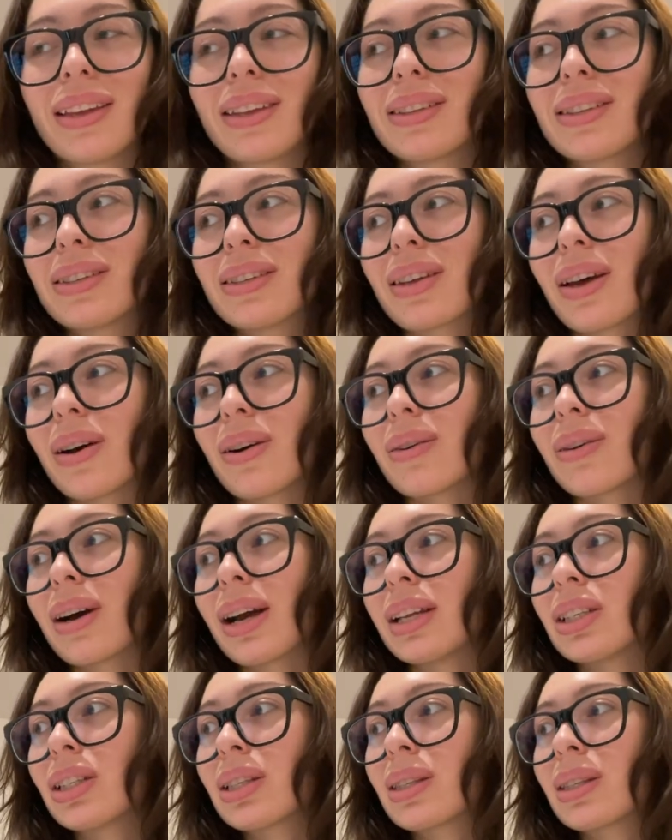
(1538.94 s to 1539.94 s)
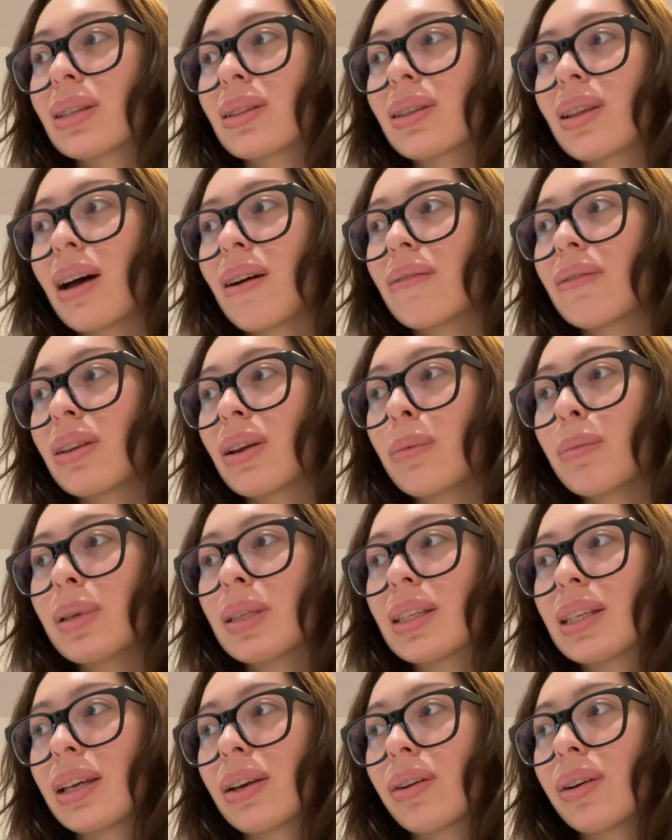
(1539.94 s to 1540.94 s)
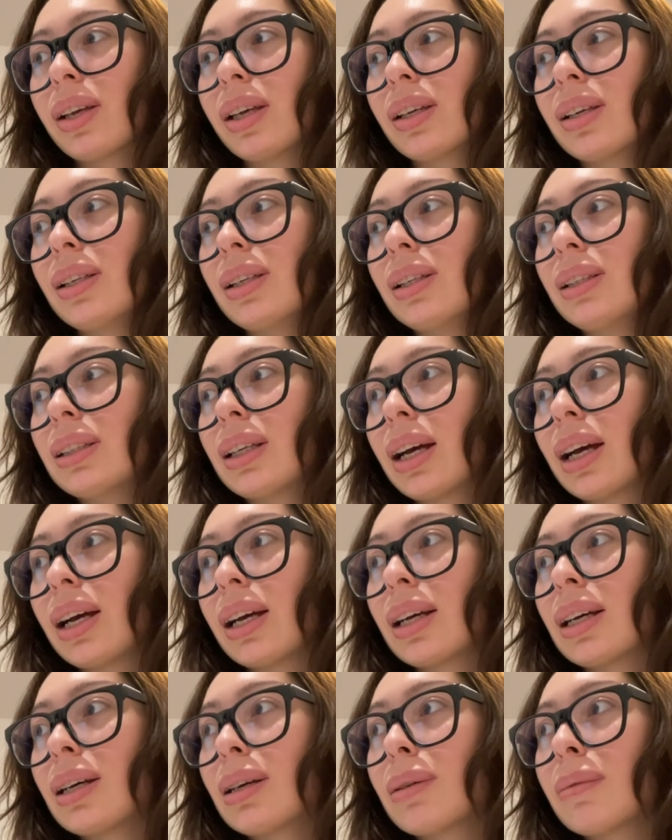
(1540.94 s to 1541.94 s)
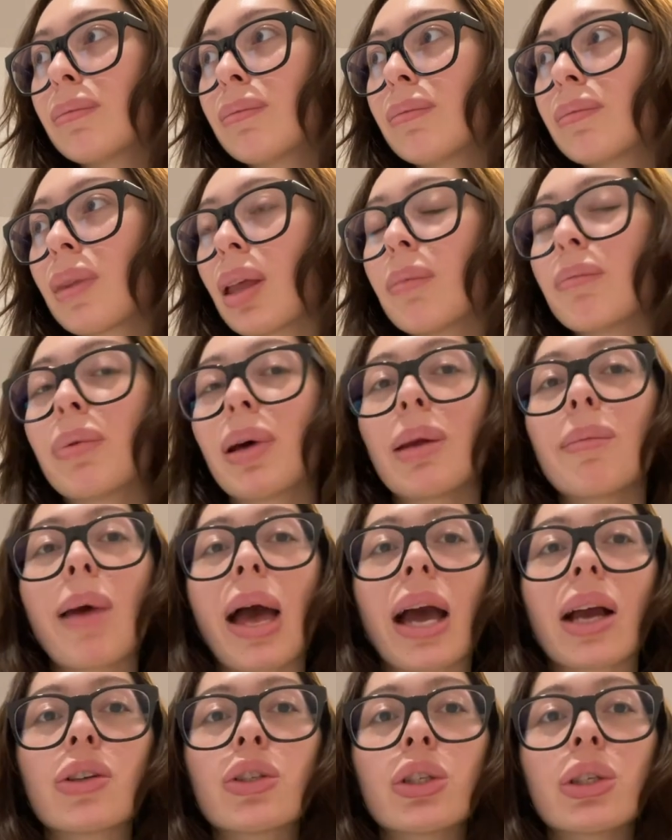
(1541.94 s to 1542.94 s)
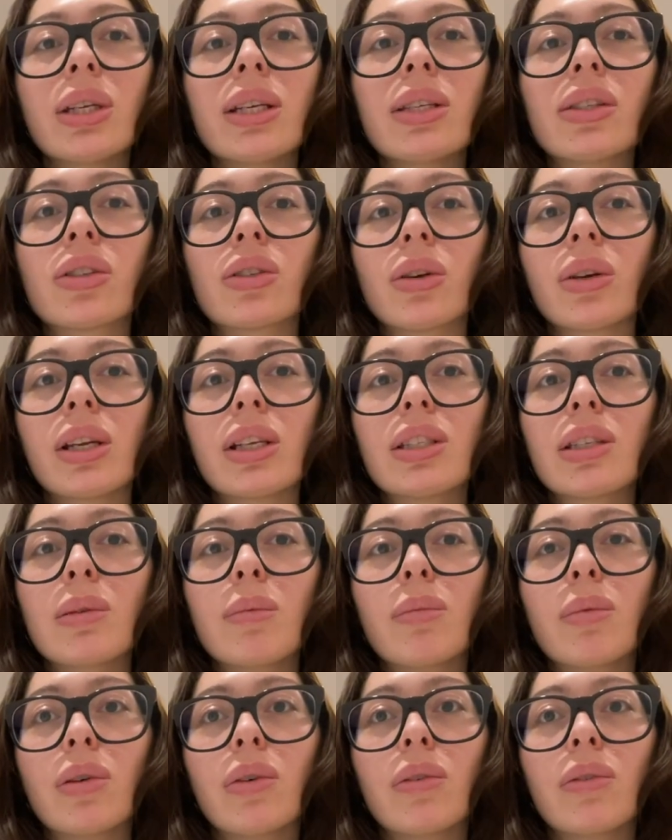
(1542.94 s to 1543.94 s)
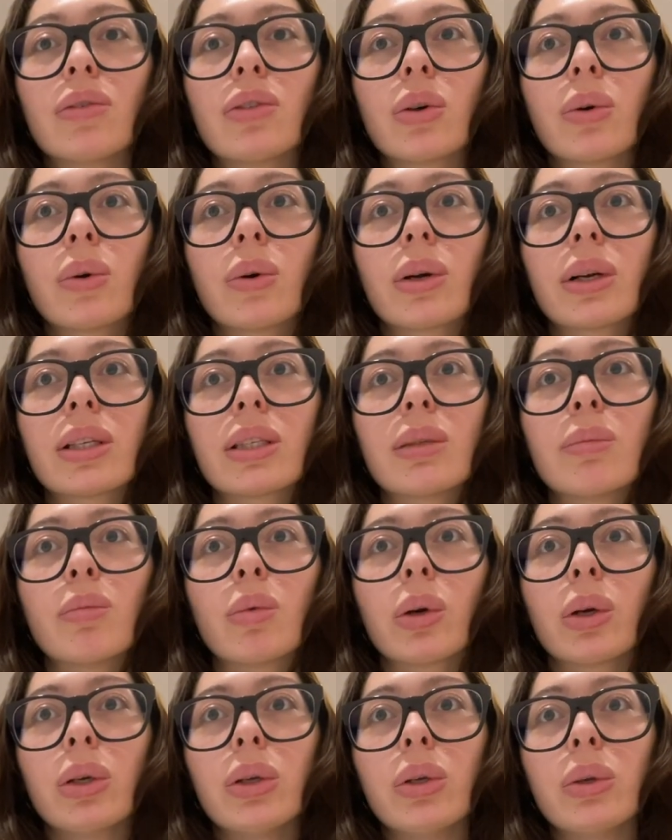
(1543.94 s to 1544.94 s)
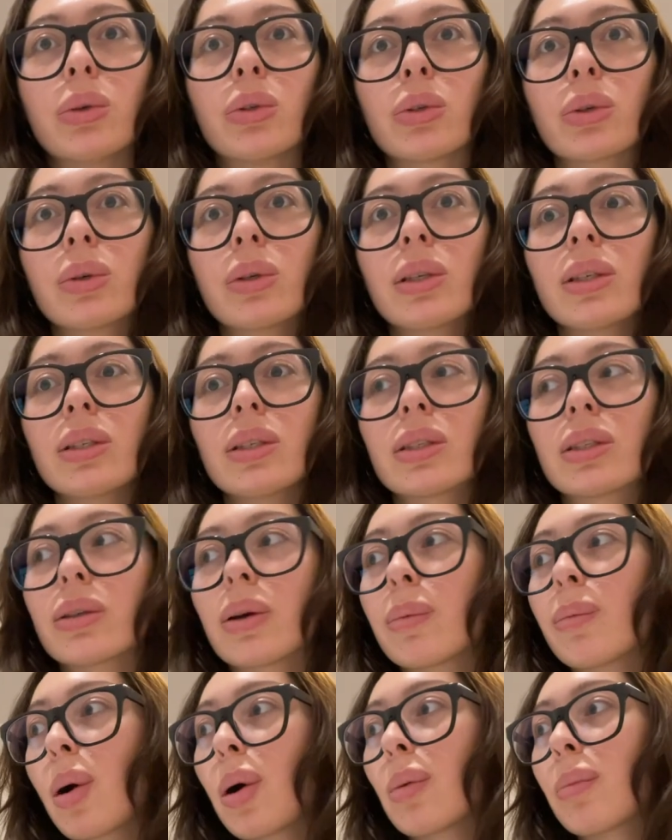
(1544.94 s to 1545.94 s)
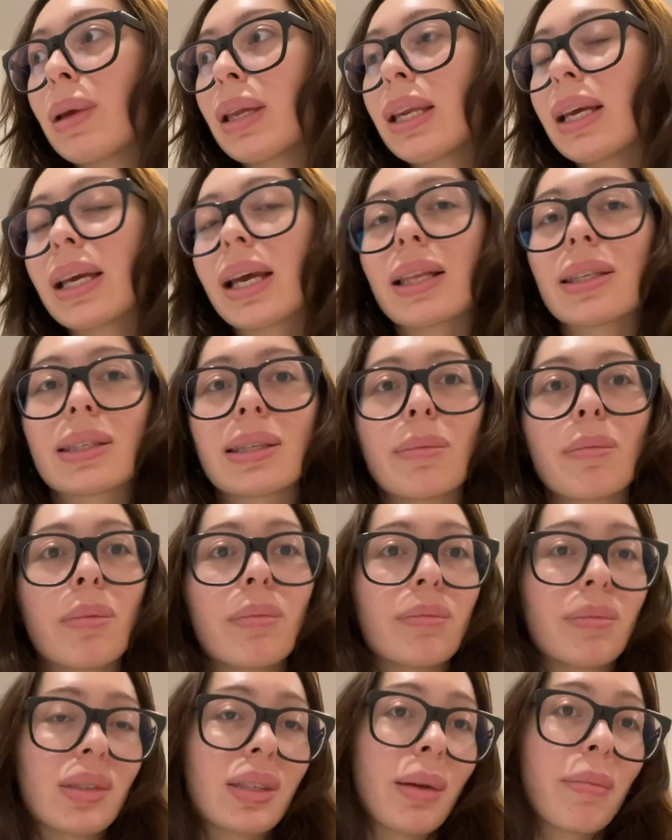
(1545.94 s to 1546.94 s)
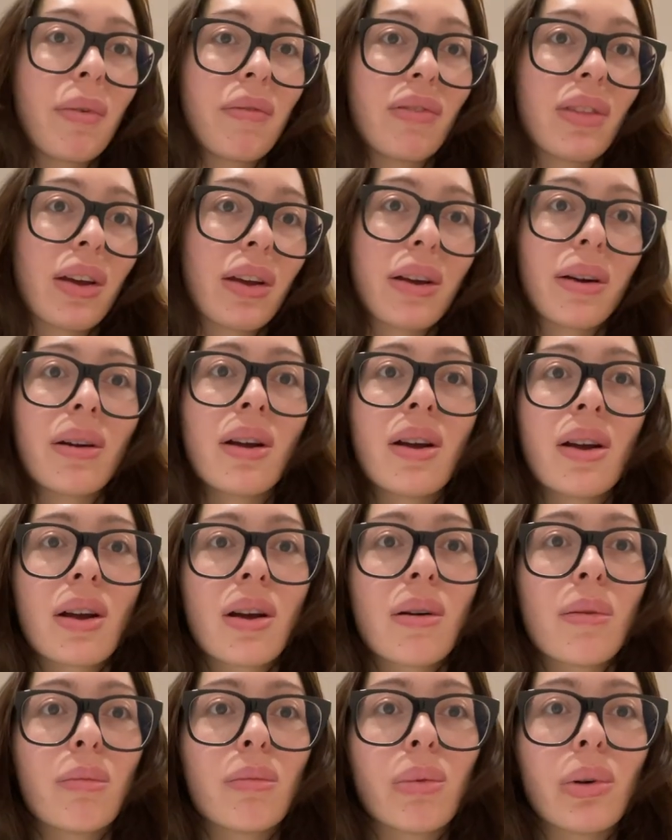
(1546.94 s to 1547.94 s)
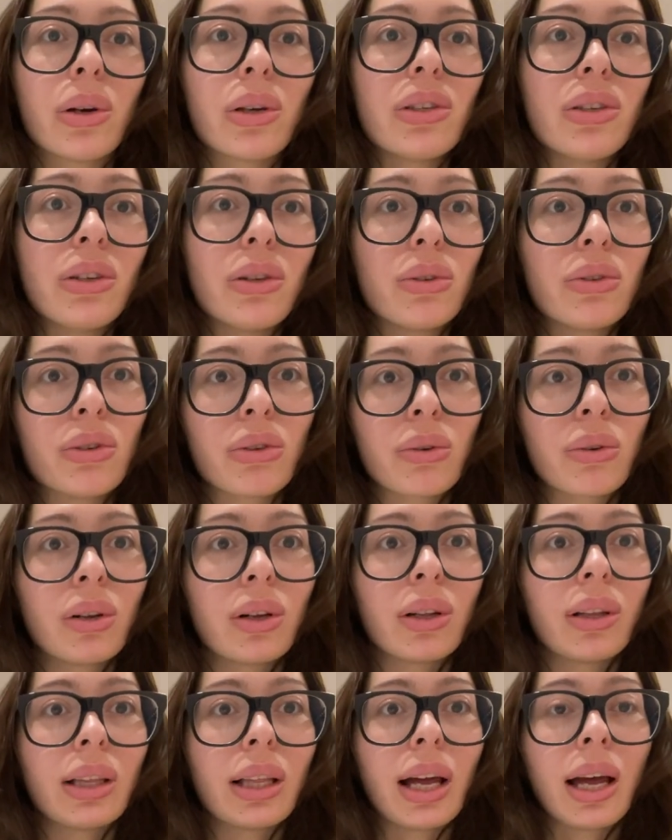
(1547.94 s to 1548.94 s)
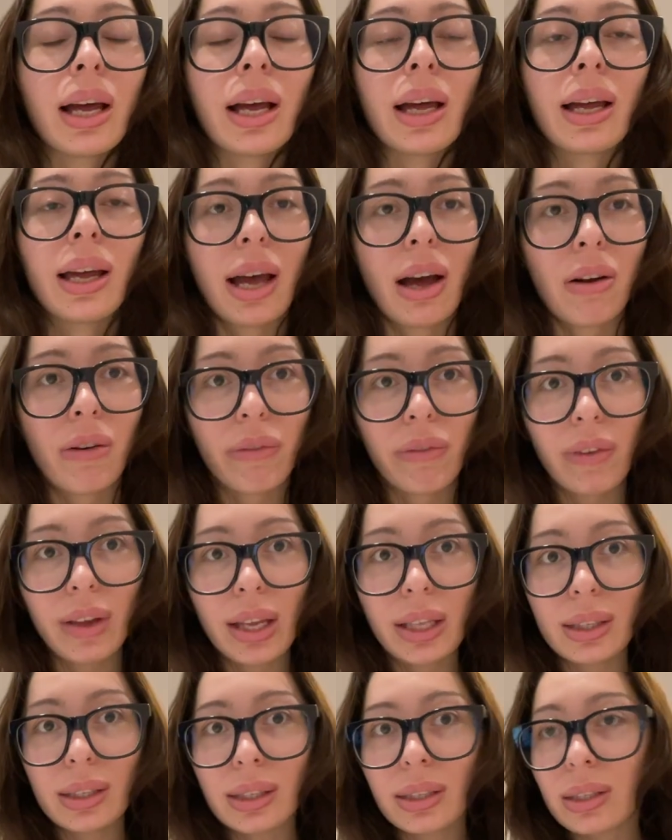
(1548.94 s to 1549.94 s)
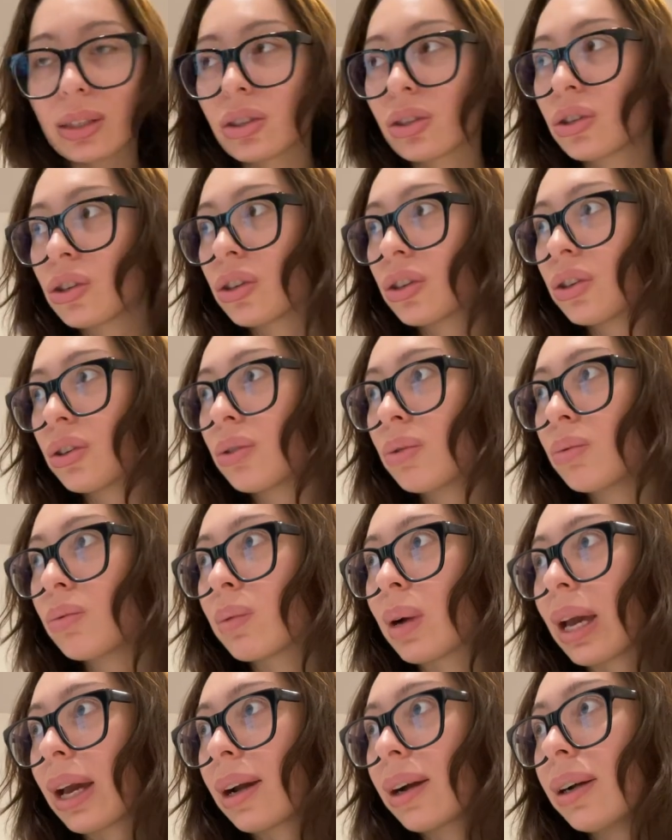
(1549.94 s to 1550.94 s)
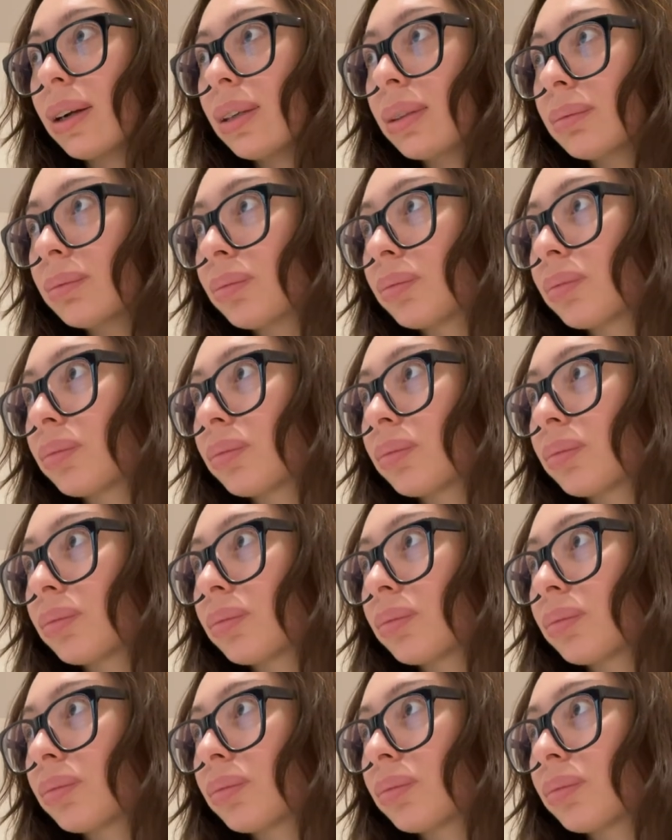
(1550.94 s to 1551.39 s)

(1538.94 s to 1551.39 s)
So I just love their material, um, but I'm actually starting to move towards more neutrals. So I'm hoping to get some, some of their more neutral uh, outfits to wear.